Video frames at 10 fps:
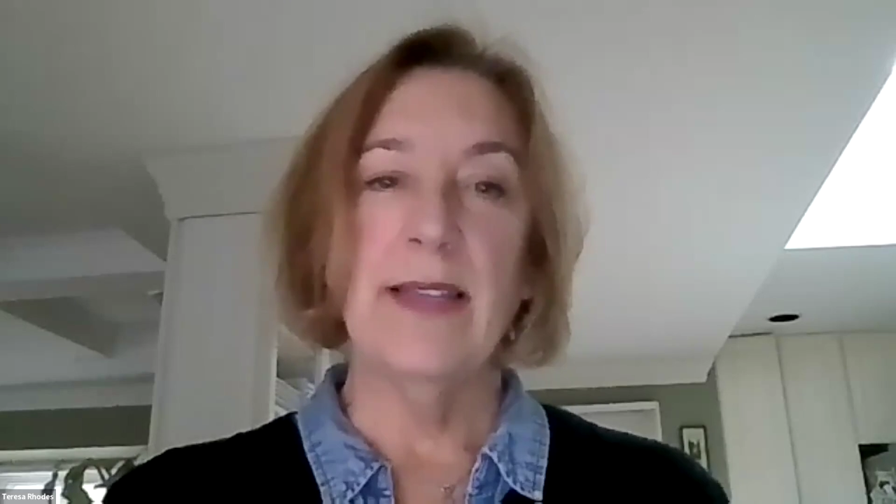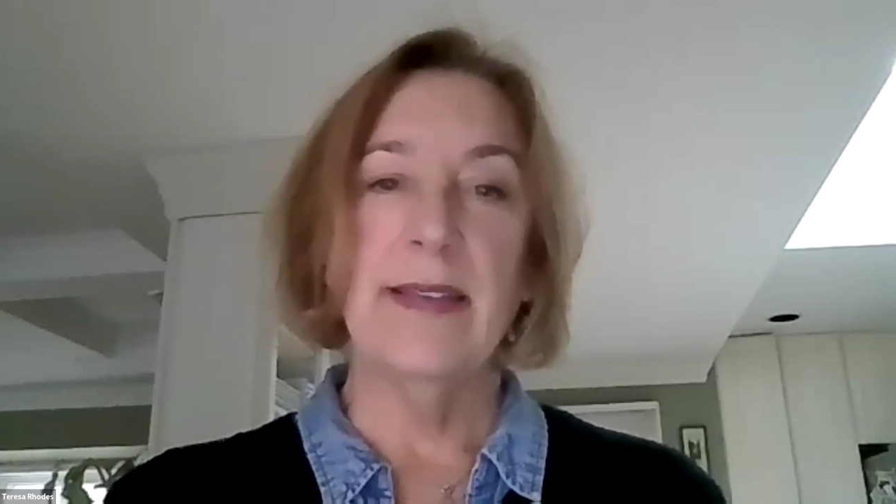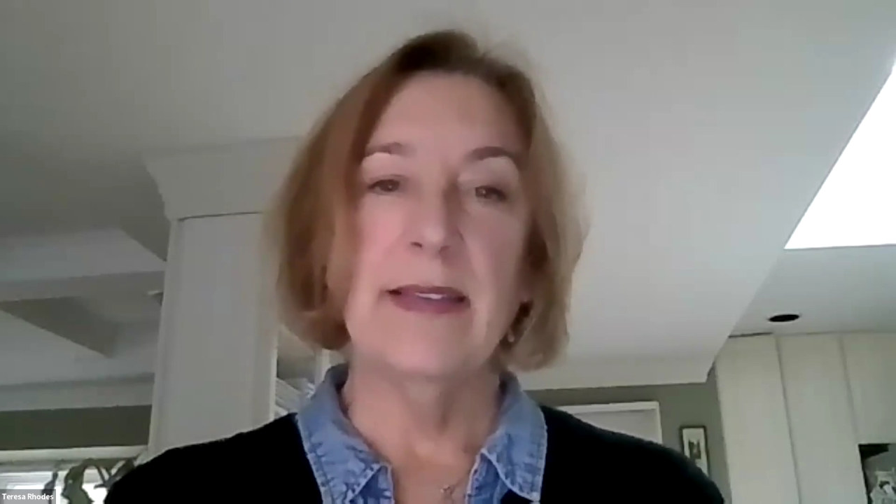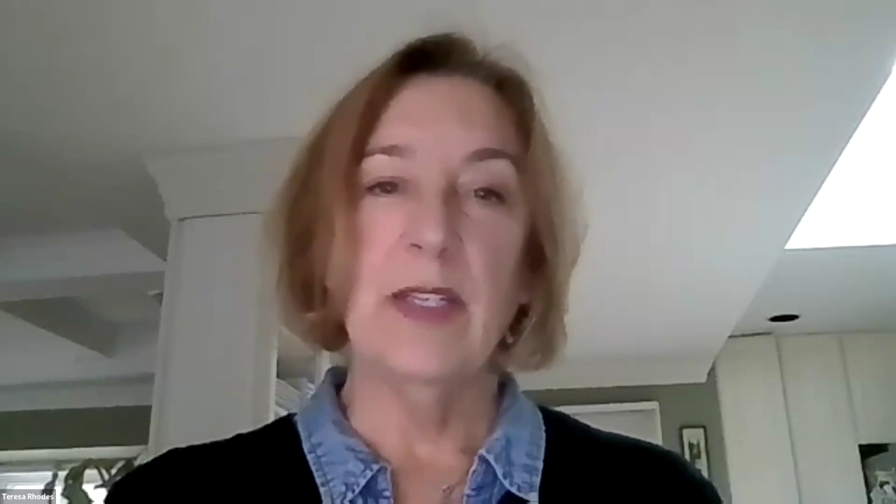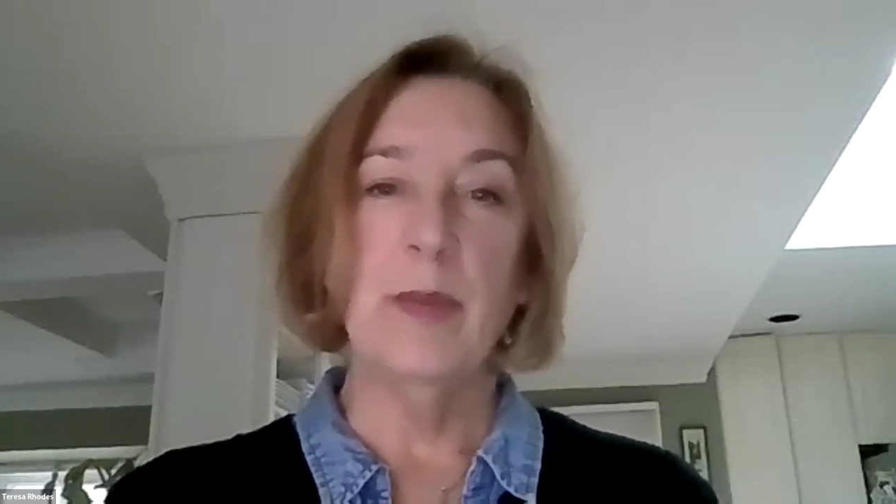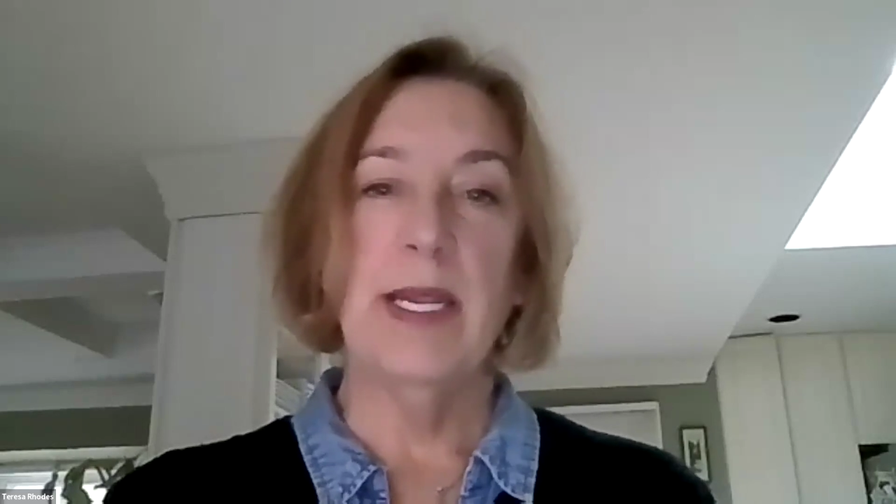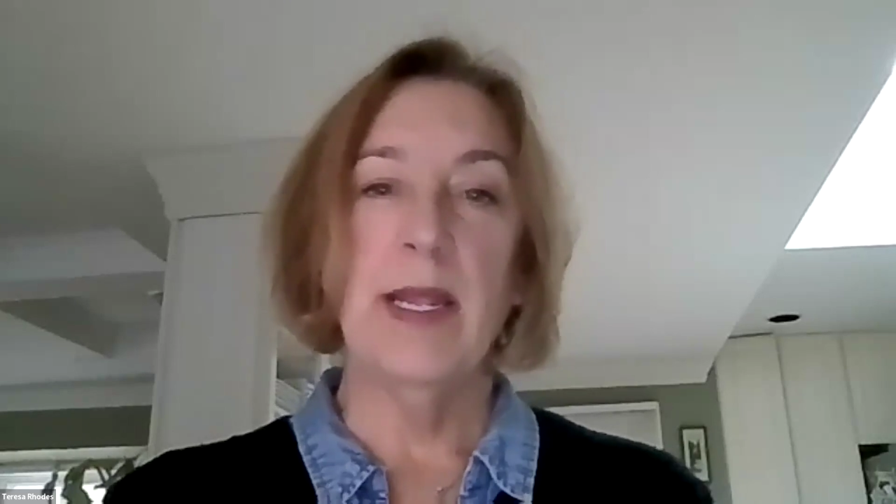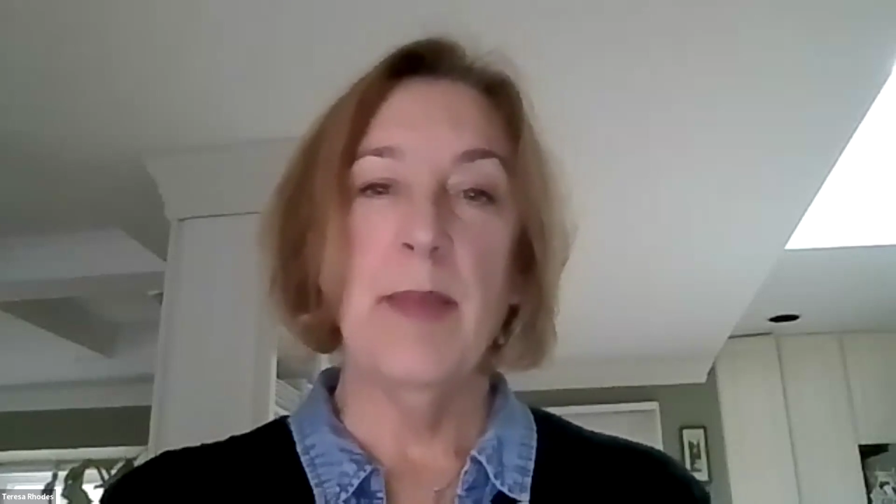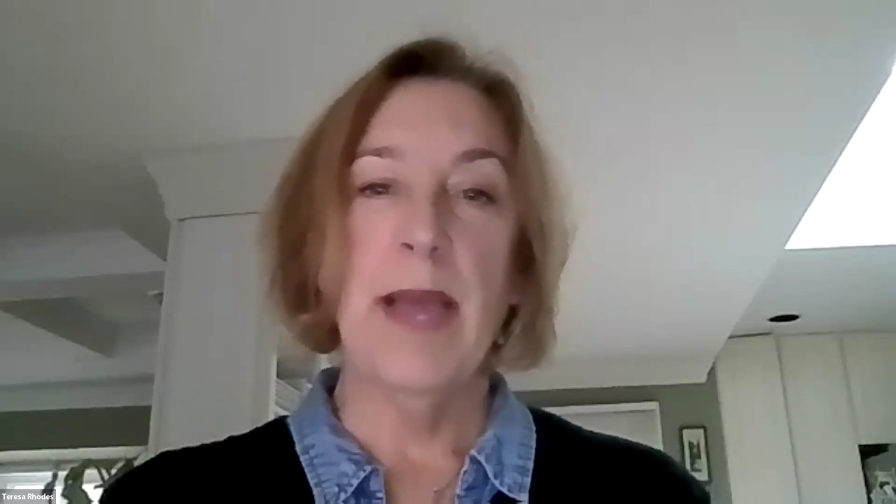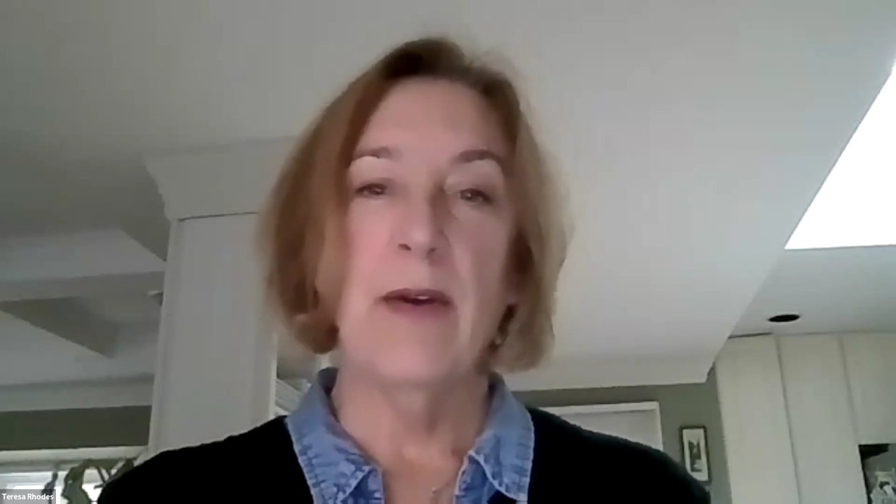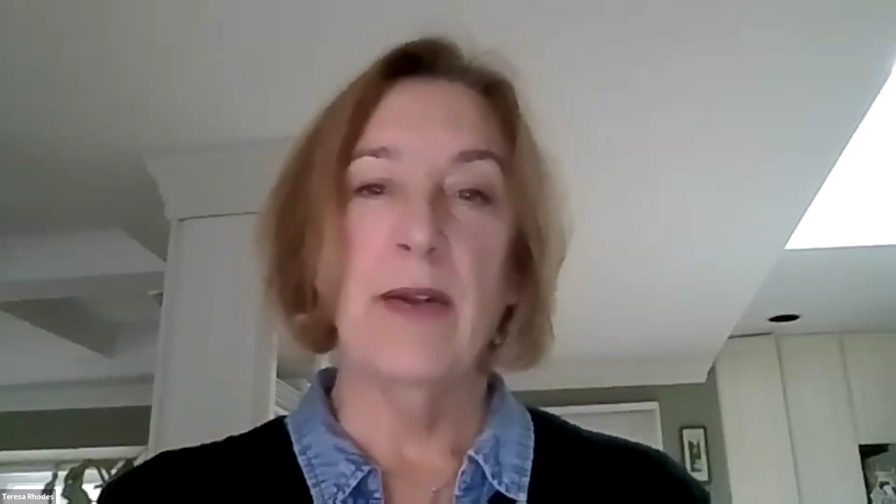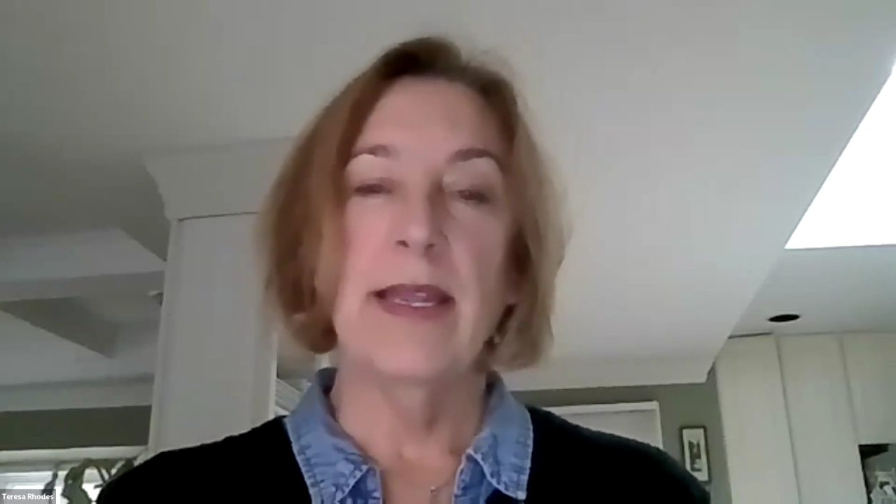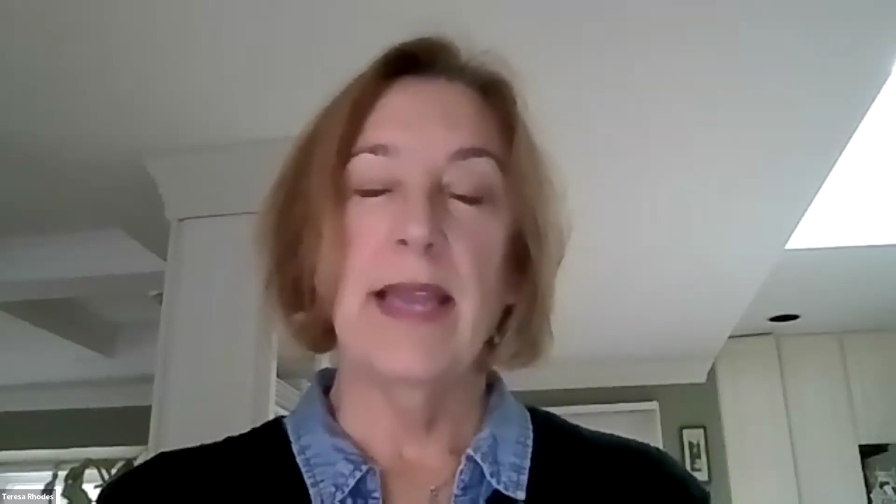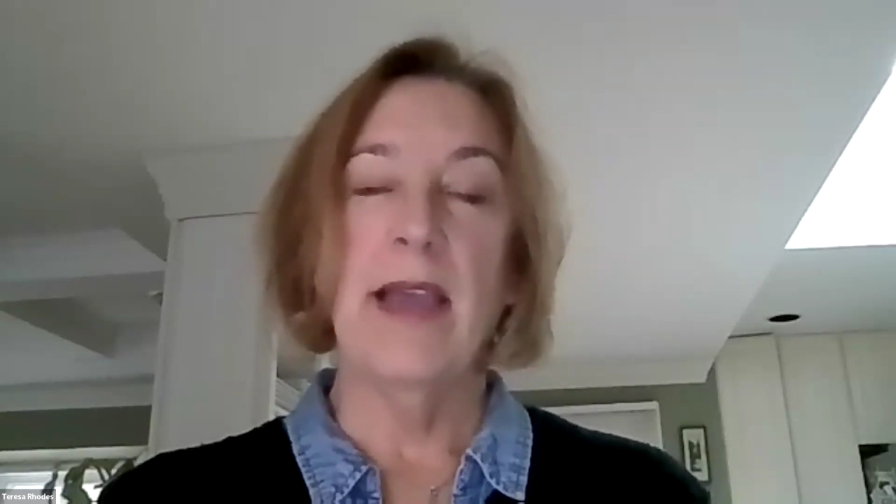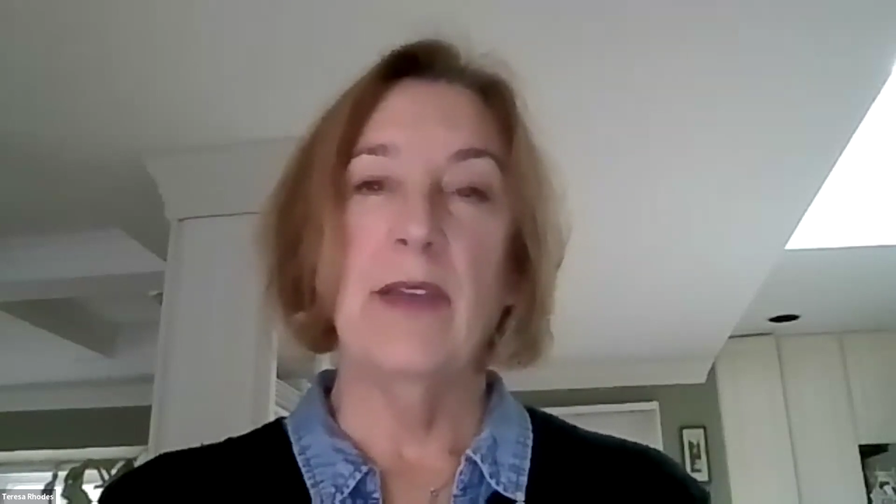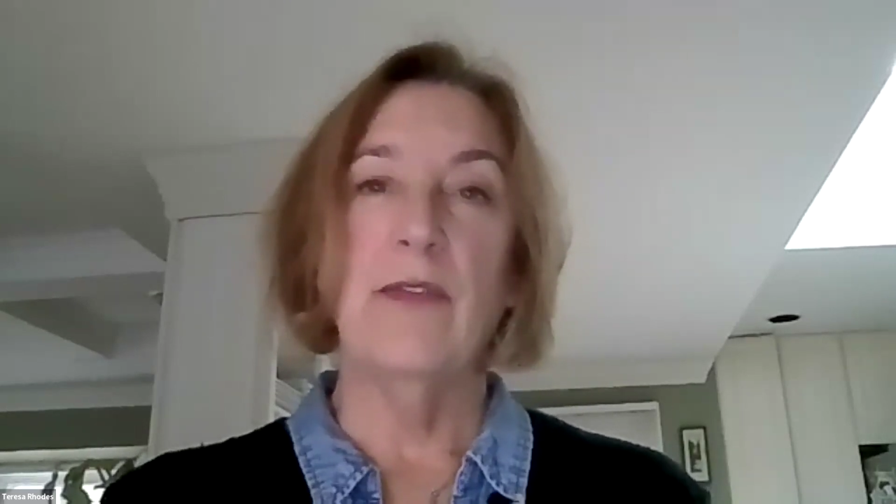tell us a little bit about